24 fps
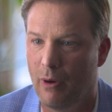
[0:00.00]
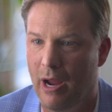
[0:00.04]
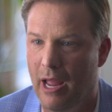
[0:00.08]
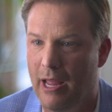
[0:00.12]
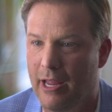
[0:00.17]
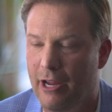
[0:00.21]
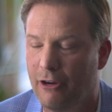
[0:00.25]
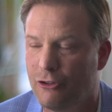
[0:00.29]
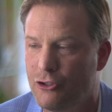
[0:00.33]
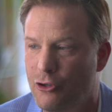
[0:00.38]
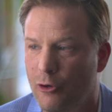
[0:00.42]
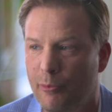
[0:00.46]
Good right?
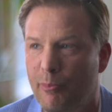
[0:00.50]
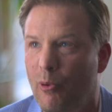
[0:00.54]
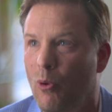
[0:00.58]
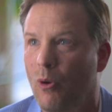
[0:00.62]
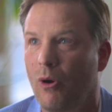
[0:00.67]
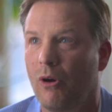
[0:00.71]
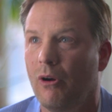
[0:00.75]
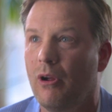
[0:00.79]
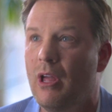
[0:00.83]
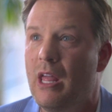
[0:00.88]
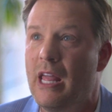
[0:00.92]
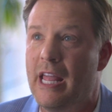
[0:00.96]
luck. Here's your
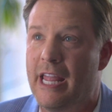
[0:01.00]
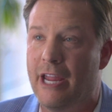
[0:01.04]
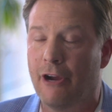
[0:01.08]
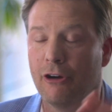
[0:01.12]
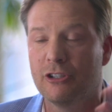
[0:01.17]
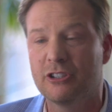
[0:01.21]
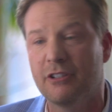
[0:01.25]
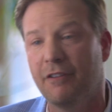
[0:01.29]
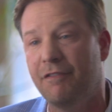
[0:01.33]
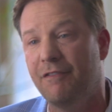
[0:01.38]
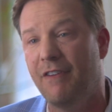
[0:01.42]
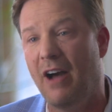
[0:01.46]
report. Or
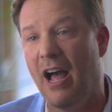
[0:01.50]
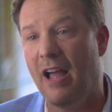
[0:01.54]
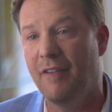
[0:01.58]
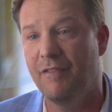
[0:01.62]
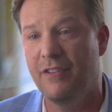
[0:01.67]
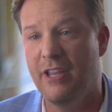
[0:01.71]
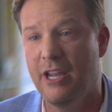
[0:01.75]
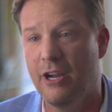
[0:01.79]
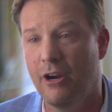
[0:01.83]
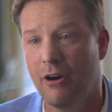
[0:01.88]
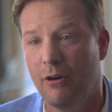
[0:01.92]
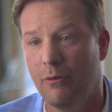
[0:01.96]
here's a
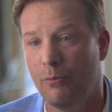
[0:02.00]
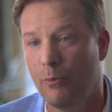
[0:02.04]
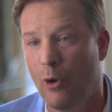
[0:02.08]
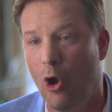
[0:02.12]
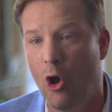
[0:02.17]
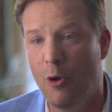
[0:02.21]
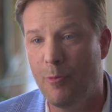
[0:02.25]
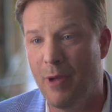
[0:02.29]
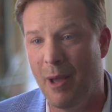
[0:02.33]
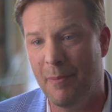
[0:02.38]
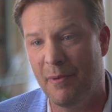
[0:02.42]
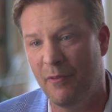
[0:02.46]
5-year
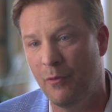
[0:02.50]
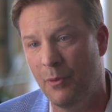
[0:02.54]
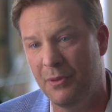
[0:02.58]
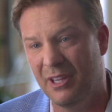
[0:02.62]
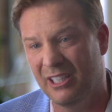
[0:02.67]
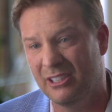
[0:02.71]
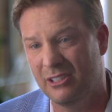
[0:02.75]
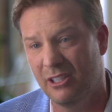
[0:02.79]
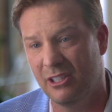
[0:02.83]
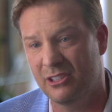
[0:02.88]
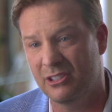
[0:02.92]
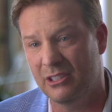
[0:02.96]
roadmap of what
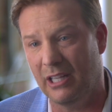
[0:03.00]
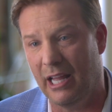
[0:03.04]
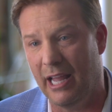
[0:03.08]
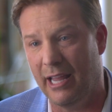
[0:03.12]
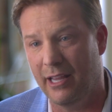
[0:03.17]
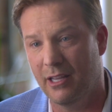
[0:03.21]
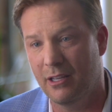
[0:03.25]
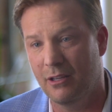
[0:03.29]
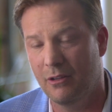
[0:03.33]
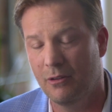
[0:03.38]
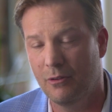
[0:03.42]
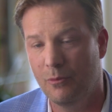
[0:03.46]
this looks
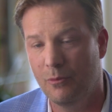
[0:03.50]
like.